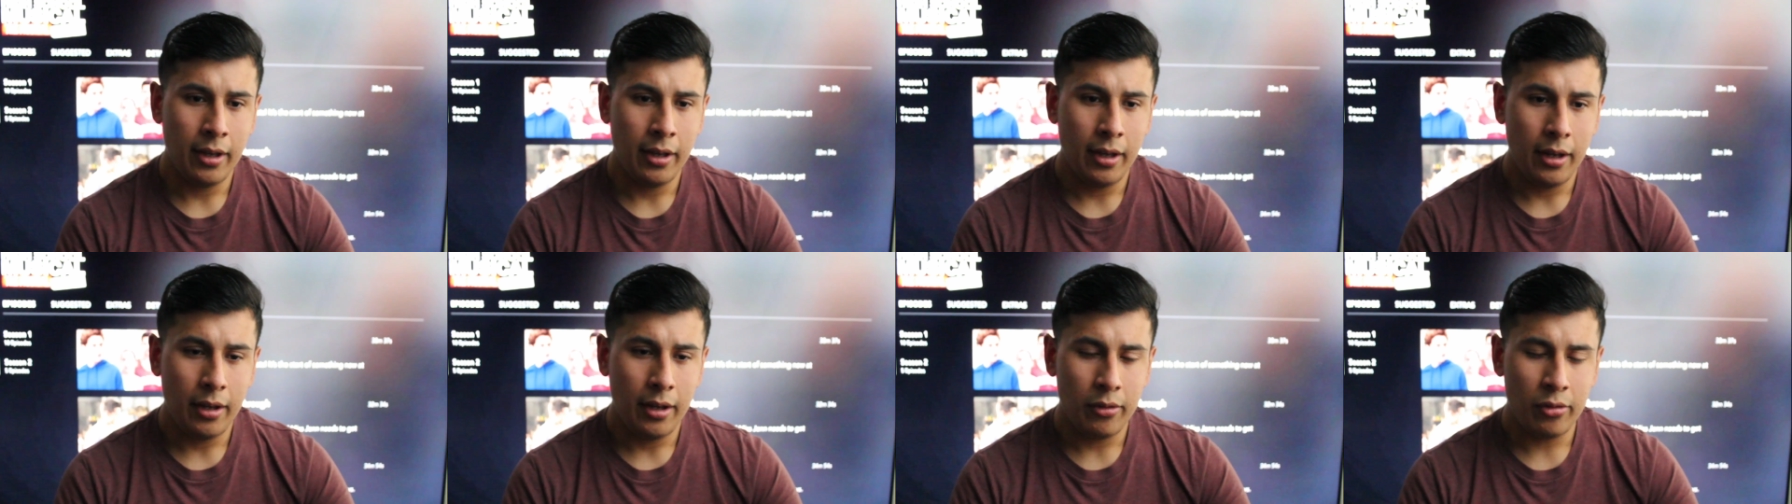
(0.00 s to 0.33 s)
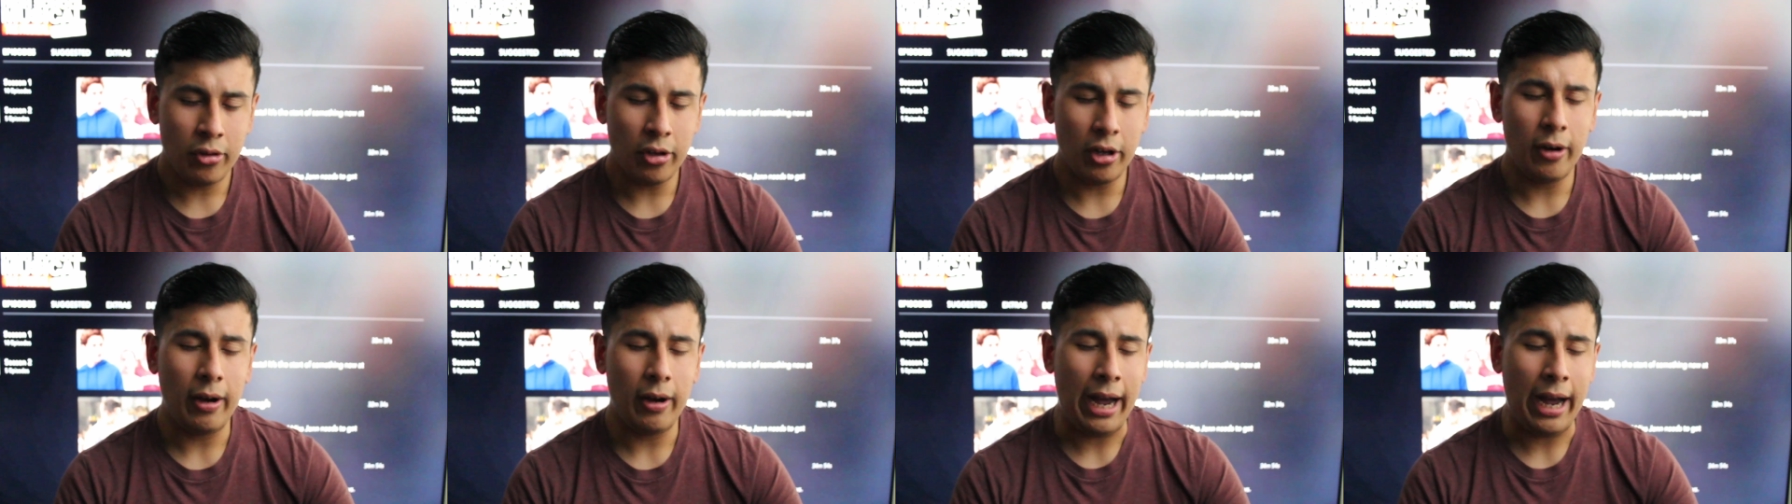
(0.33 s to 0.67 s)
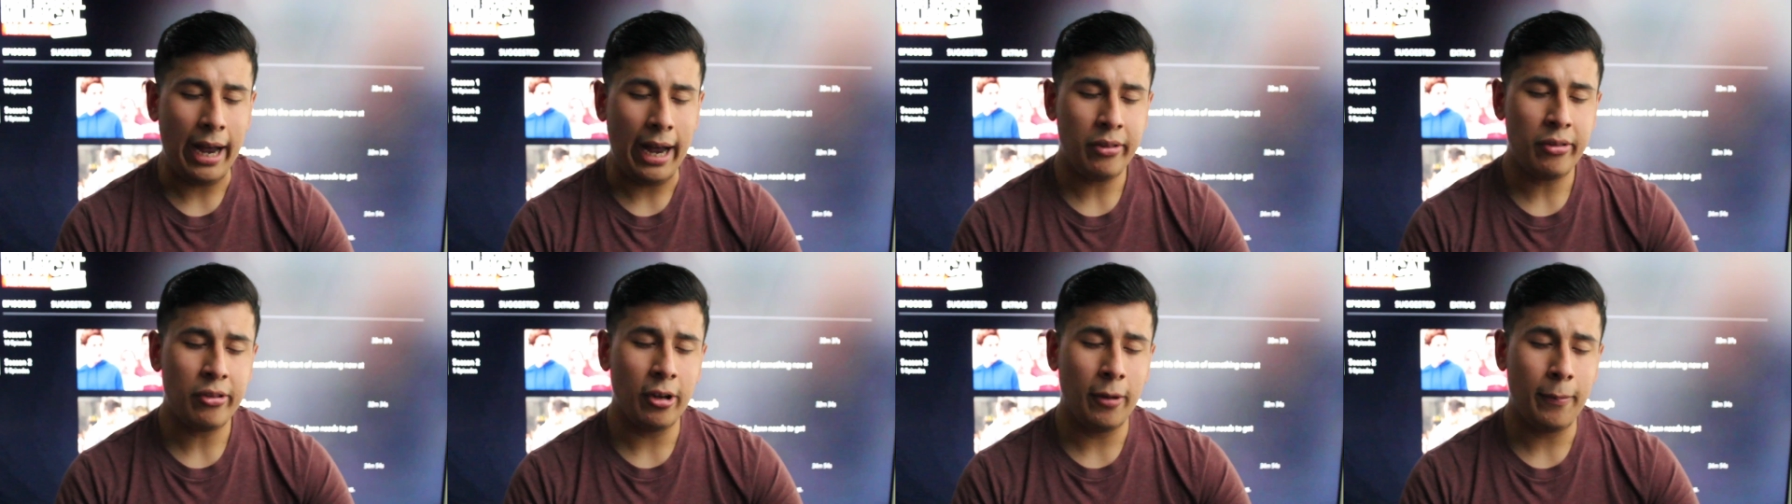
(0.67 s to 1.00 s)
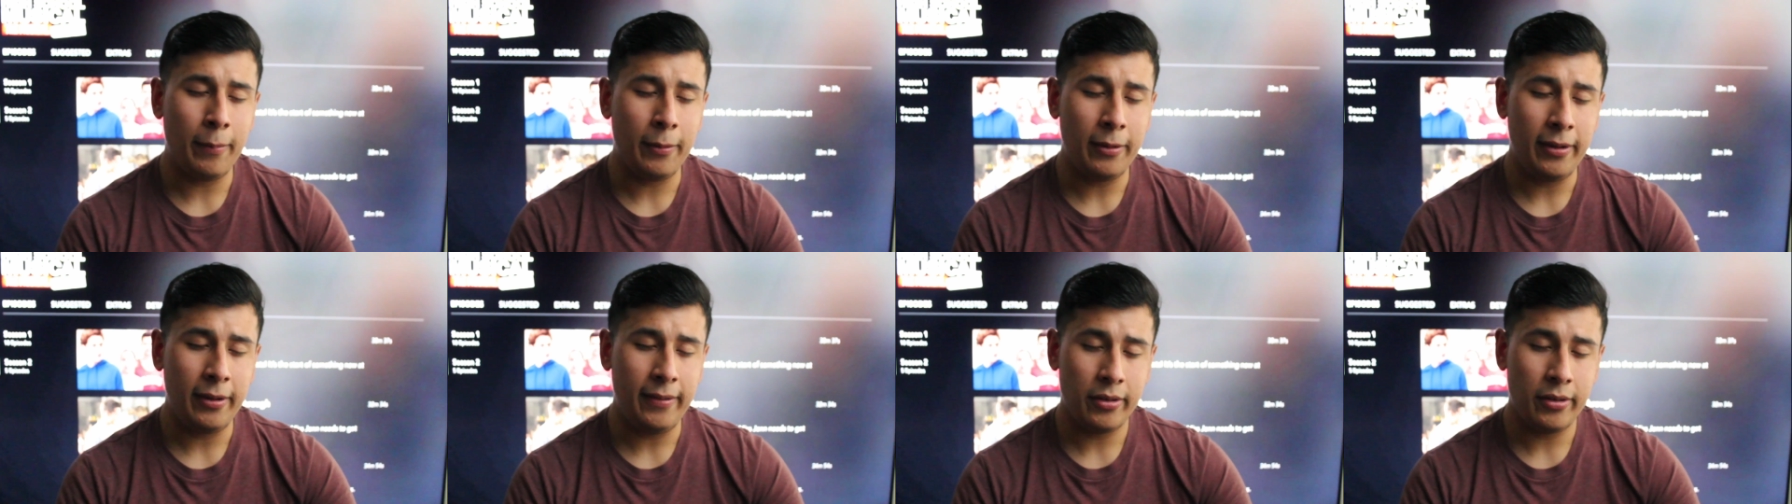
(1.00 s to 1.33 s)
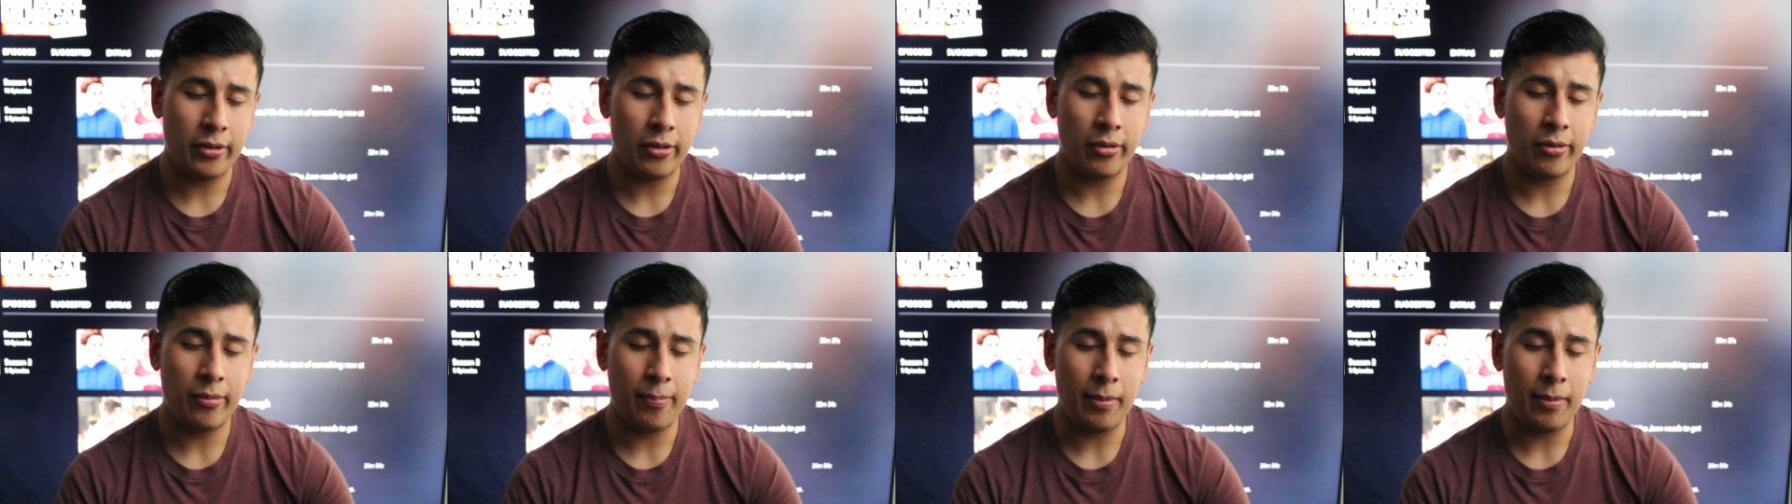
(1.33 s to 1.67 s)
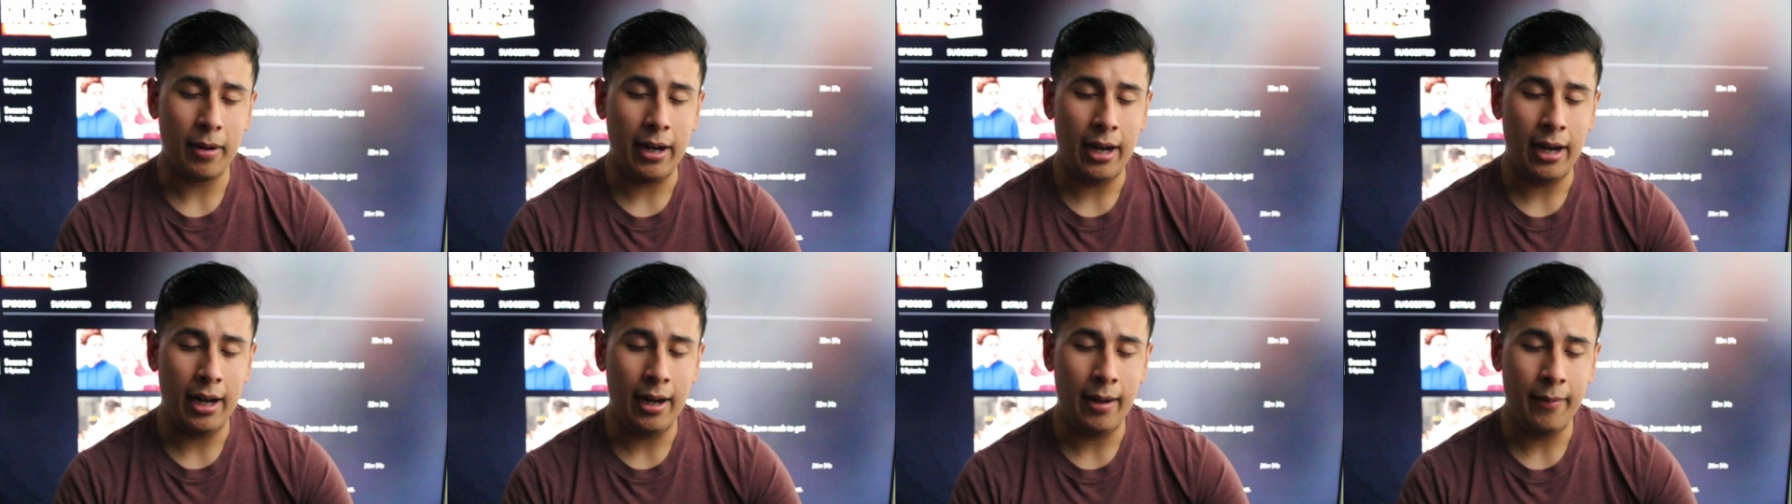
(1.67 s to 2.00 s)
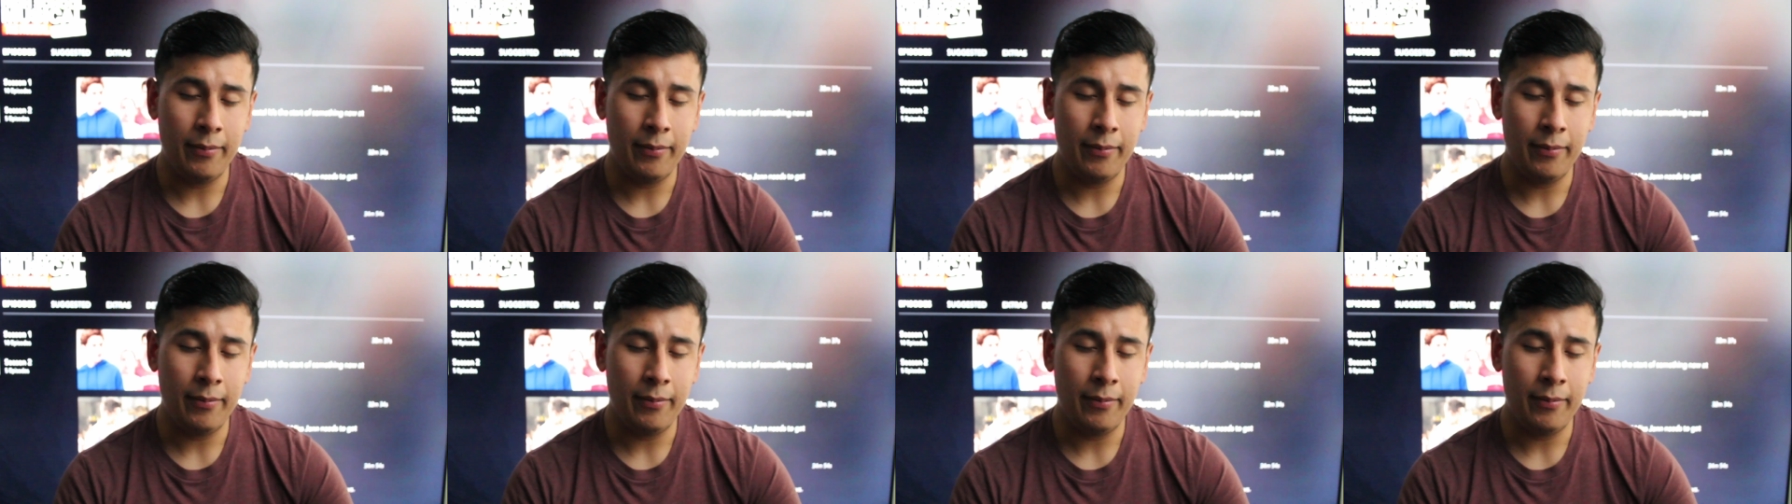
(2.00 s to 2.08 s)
So I still believe this is um,